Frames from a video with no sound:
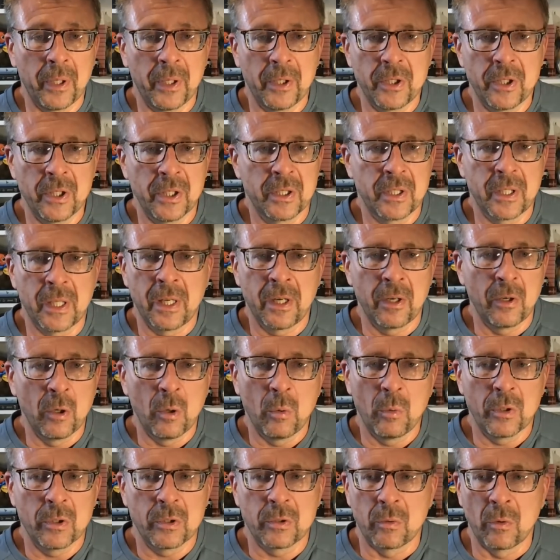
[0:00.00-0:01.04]
It's just I don't know
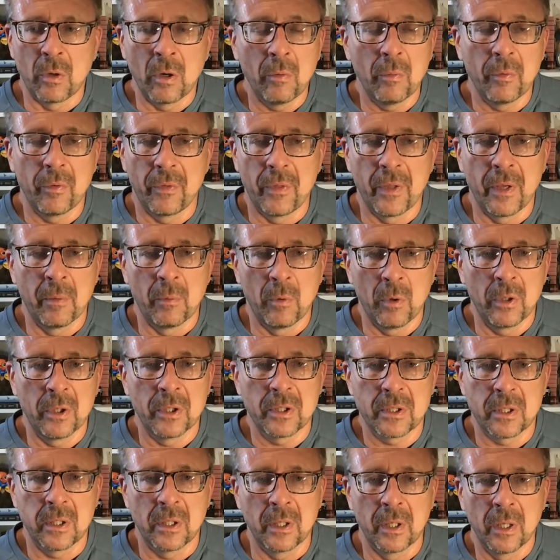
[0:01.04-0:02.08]
what's wrong with them,
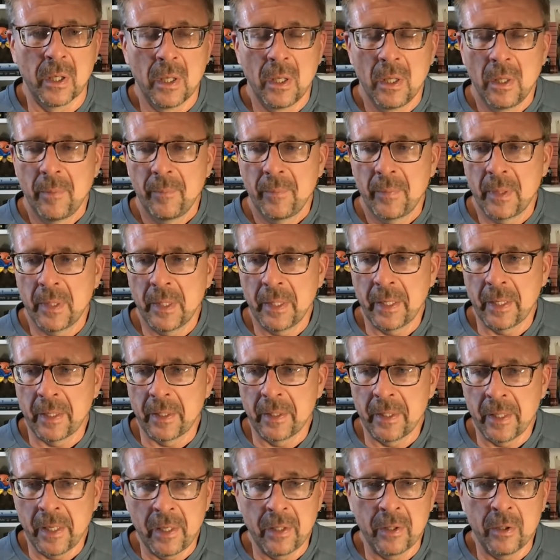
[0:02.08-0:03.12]
honestly. Like
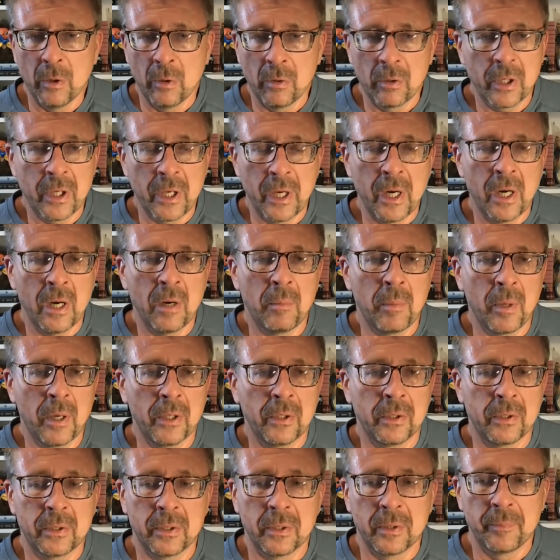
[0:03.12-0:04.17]
they don't care
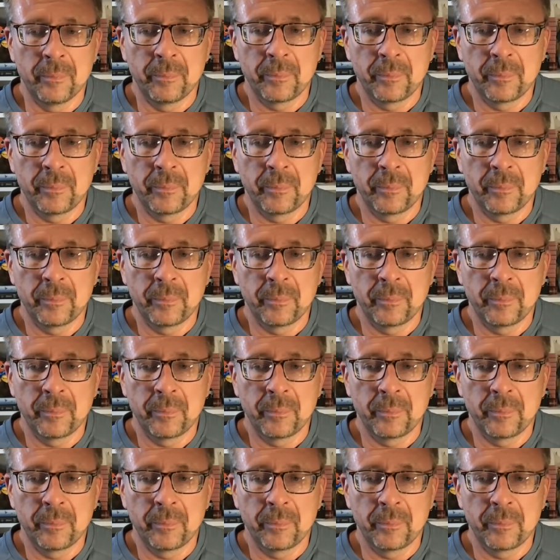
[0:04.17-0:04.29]
about